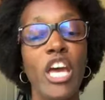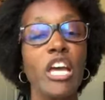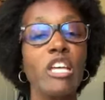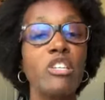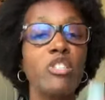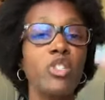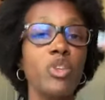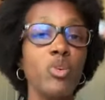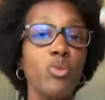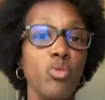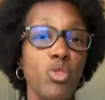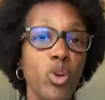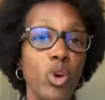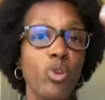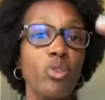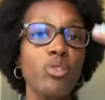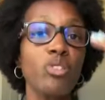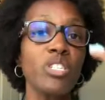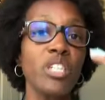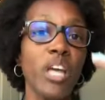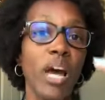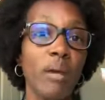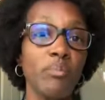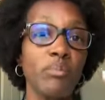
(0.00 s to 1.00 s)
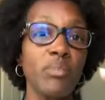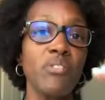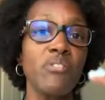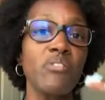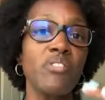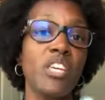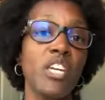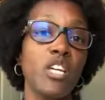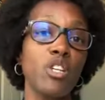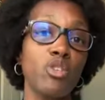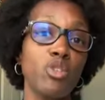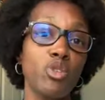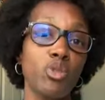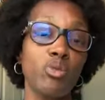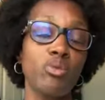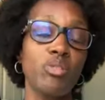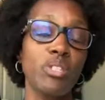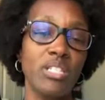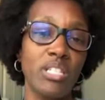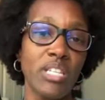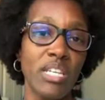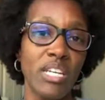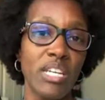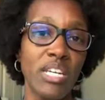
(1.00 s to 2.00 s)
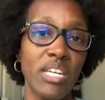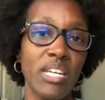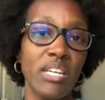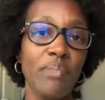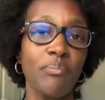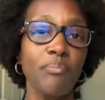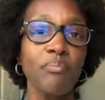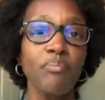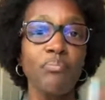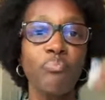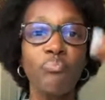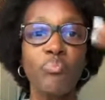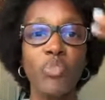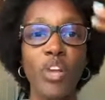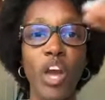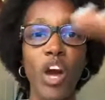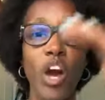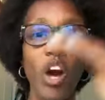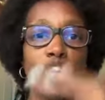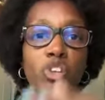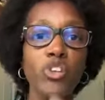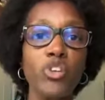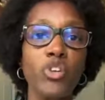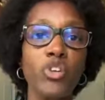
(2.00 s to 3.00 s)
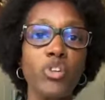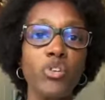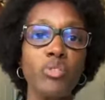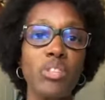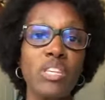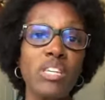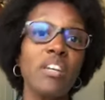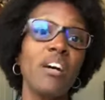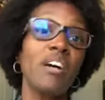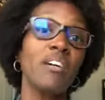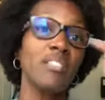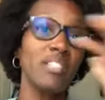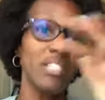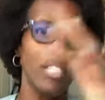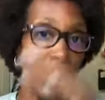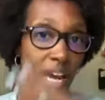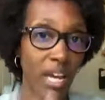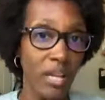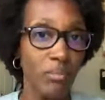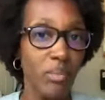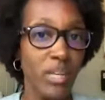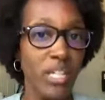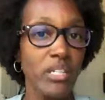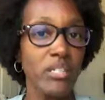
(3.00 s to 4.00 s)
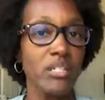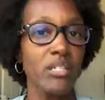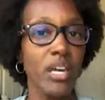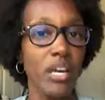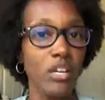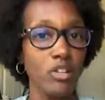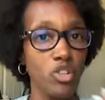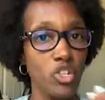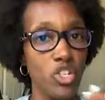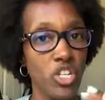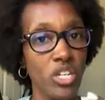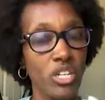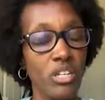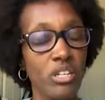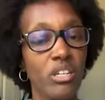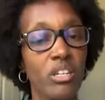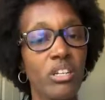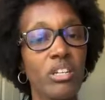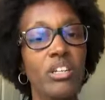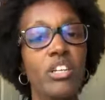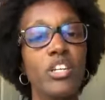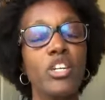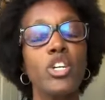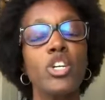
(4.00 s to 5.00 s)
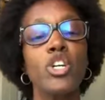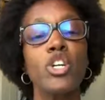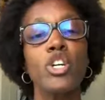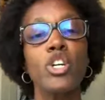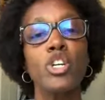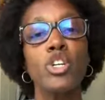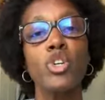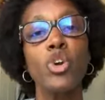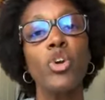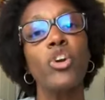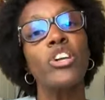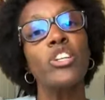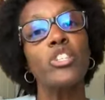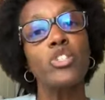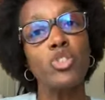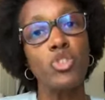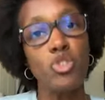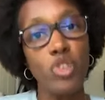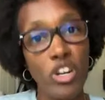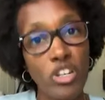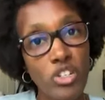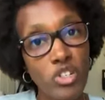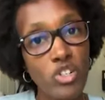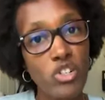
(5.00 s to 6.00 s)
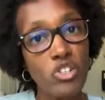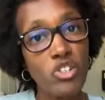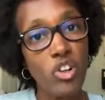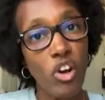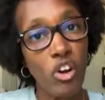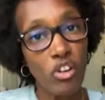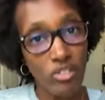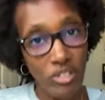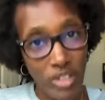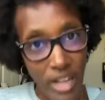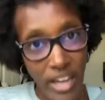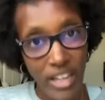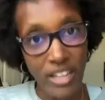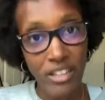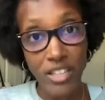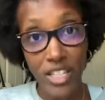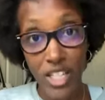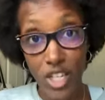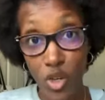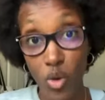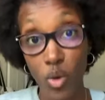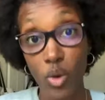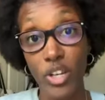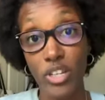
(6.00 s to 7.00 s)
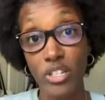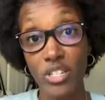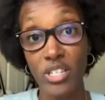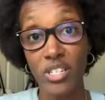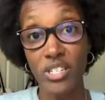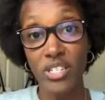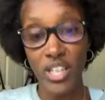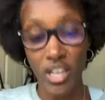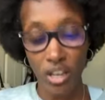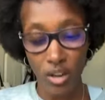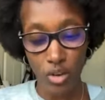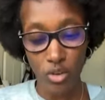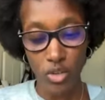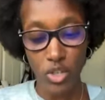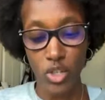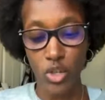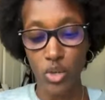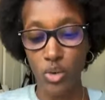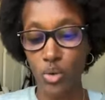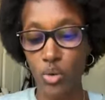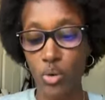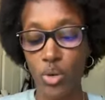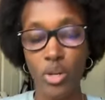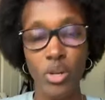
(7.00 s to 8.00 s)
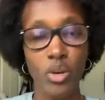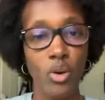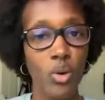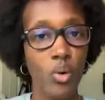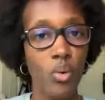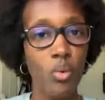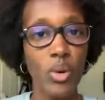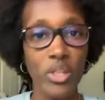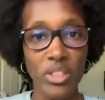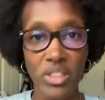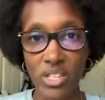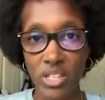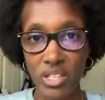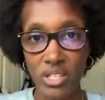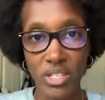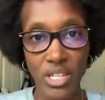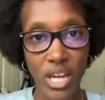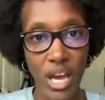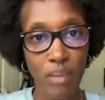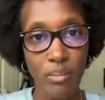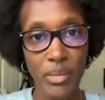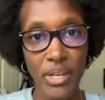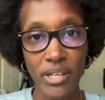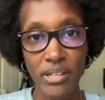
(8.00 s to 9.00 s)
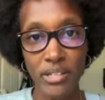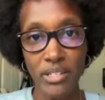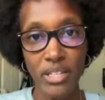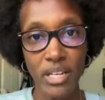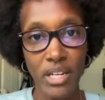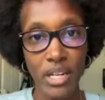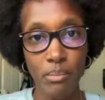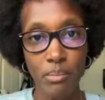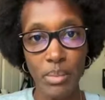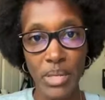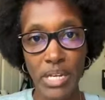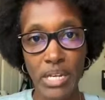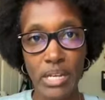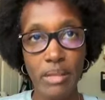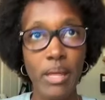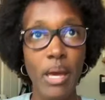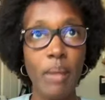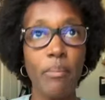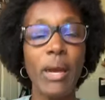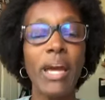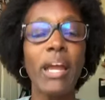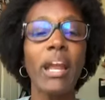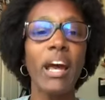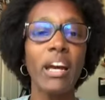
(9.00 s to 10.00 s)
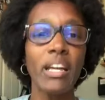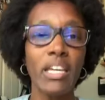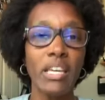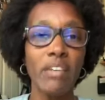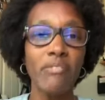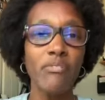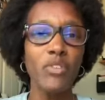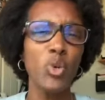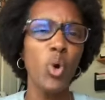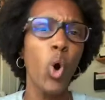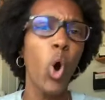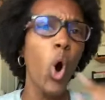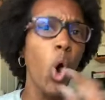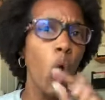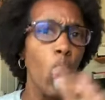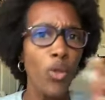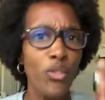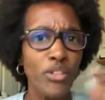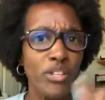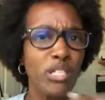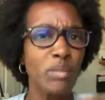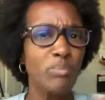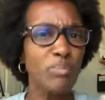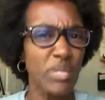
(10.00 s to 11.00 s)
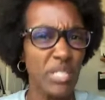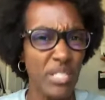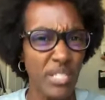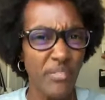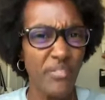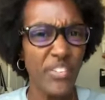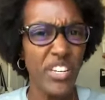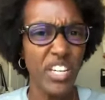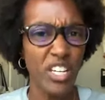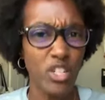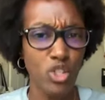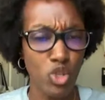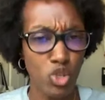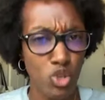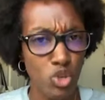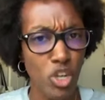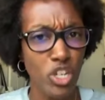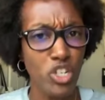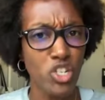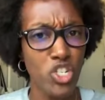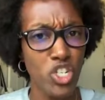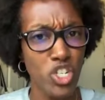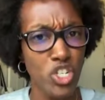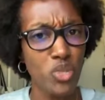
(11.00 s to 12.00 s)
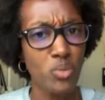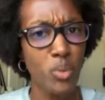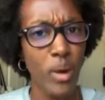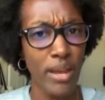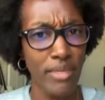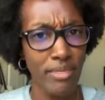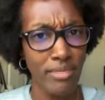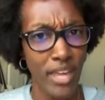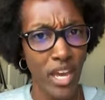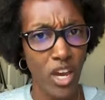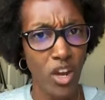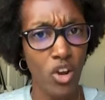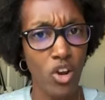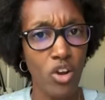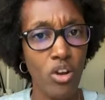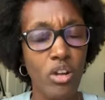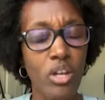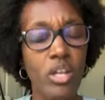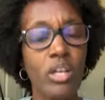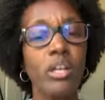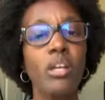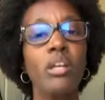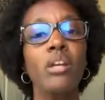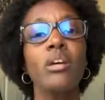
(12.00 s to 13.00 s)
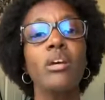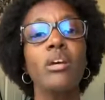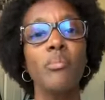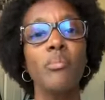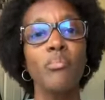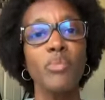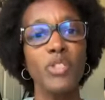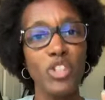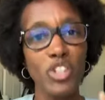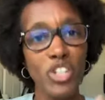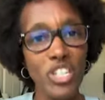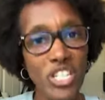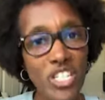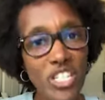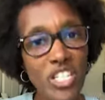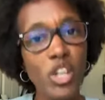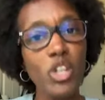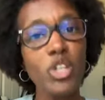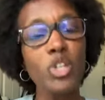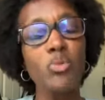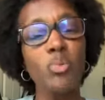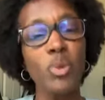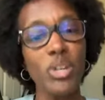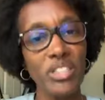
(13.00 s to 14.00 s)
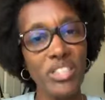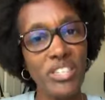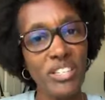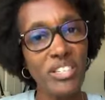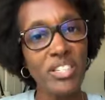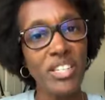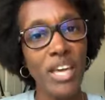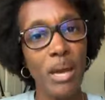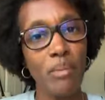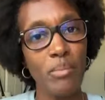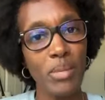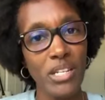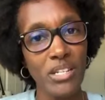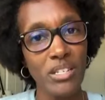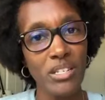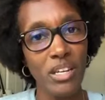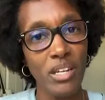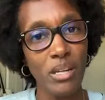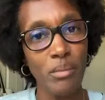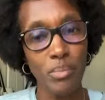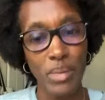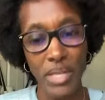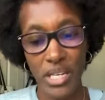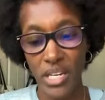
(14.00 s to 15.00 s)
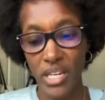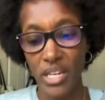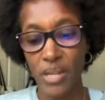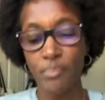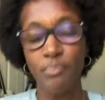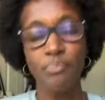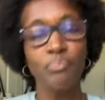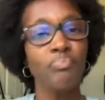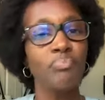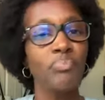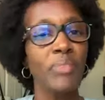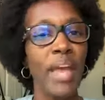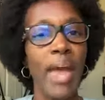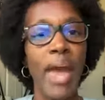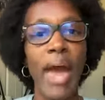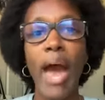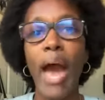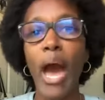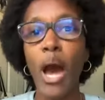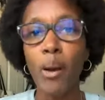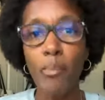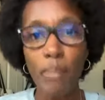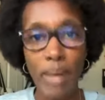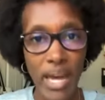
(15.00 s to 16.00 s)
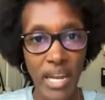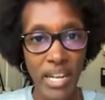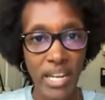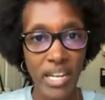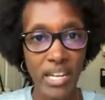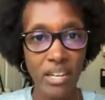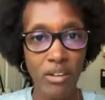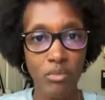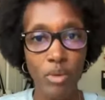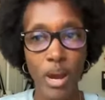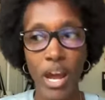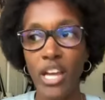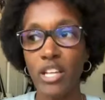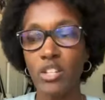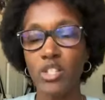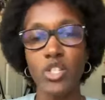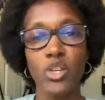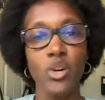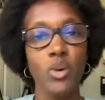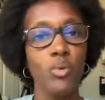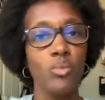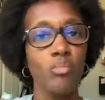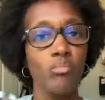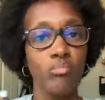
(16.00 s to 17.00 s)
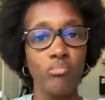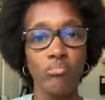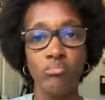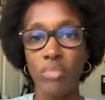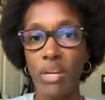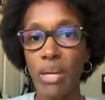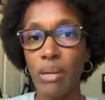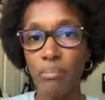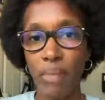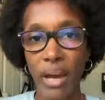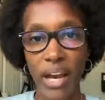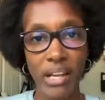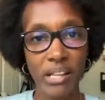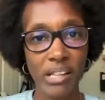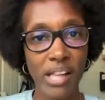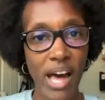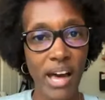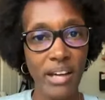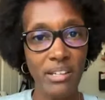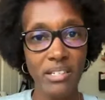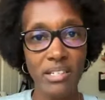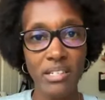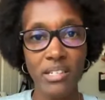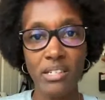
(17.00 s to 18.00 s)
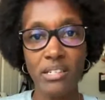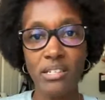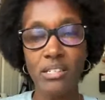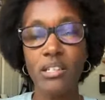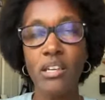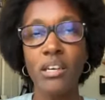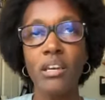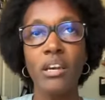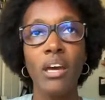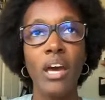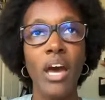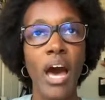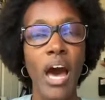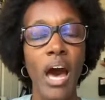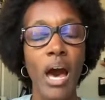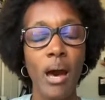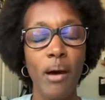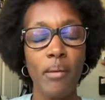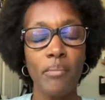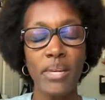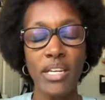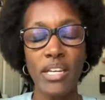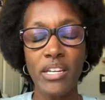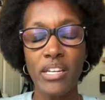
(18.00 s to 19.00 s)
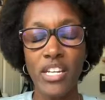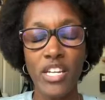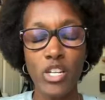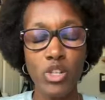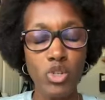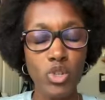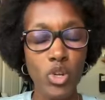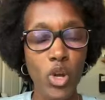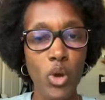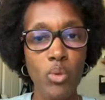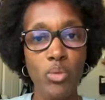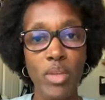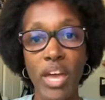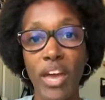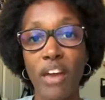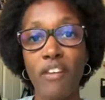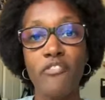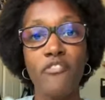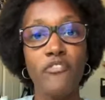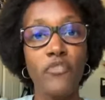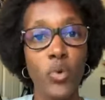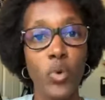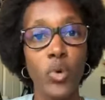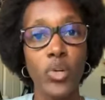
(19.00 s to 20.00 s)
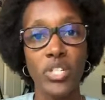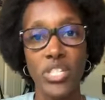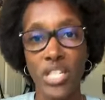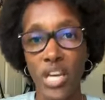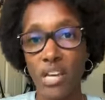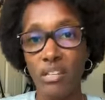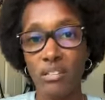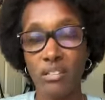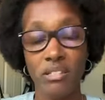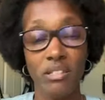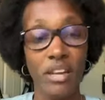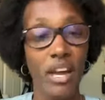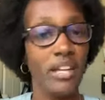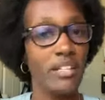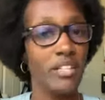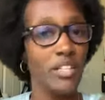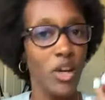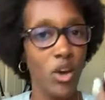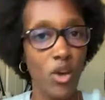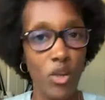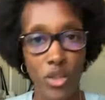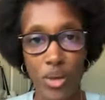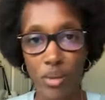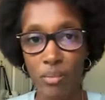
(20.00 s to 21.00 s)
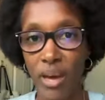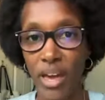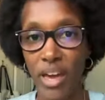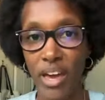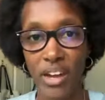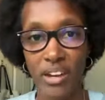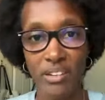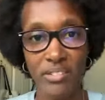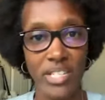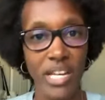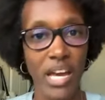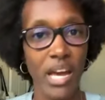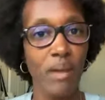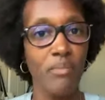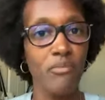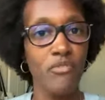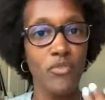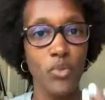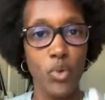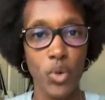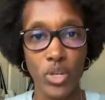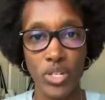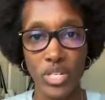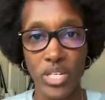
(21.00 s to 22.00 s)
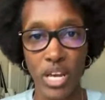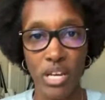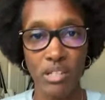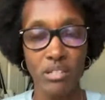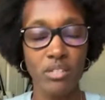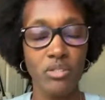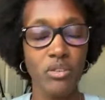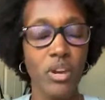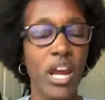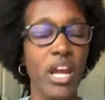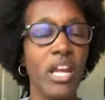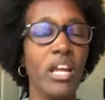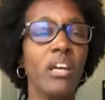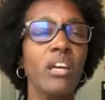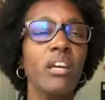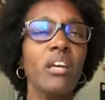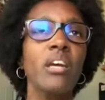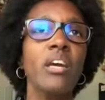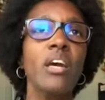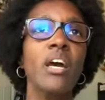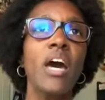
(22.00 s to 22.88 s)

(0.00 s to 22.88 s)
And so those types of things you'll see under the assignment section. Your instructors are likely going to tell you what the assignment is going to be. They may not give you all the specific instructions right there, but they're going to tell you what the assignment is going to be, how many, right? So in my classes, in intro, they have 4 tests. I tell them ahead of time 4 tests, right?